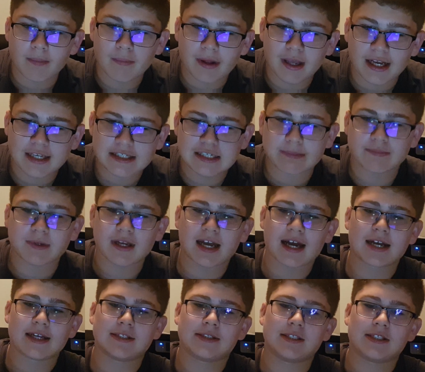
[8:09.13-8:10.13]
except it
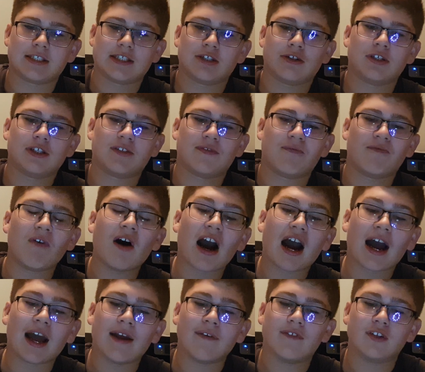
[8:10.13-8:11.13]
has the Series
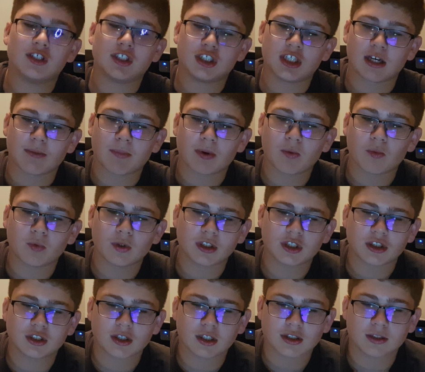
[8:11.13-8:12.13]
5 chip,
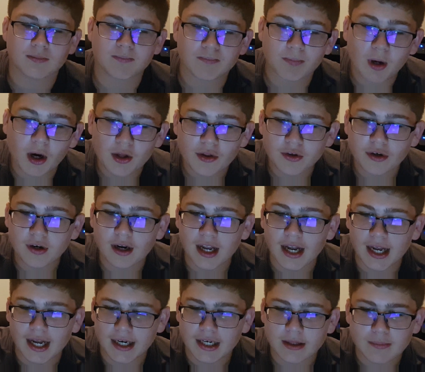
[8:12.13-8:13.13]
which doesn't bother
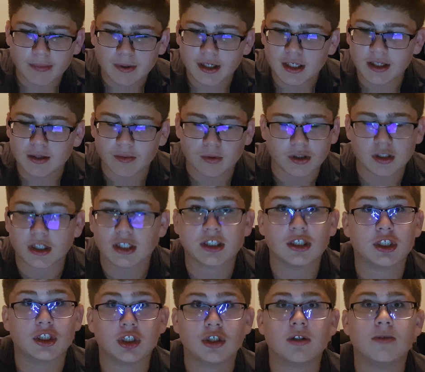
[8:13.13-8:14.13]
anybody. Well, this
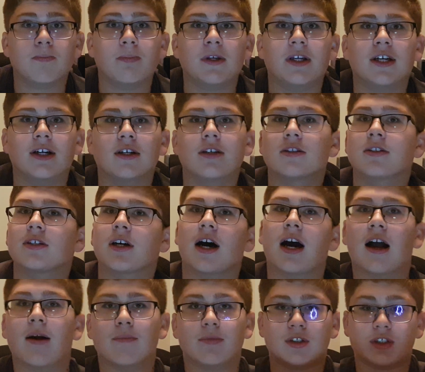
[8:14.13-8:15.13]
shouldn't, because
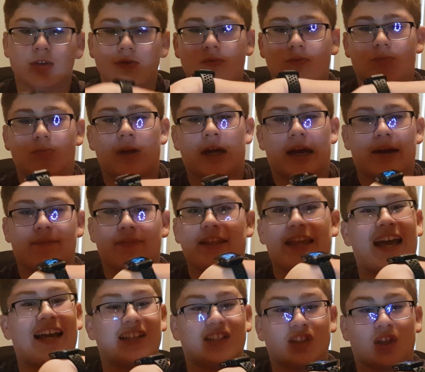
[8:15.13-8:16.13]
I'm still have the
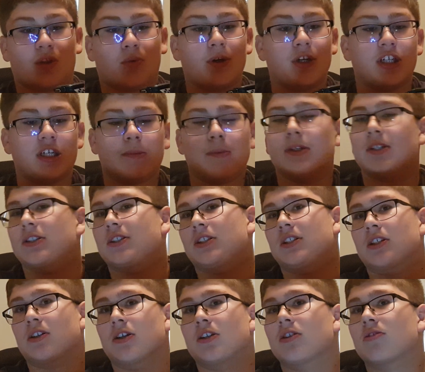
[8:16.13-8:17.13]
S3 chip because it's the
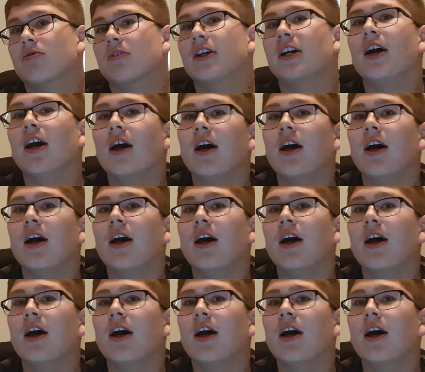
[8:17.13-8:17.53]
Series 3,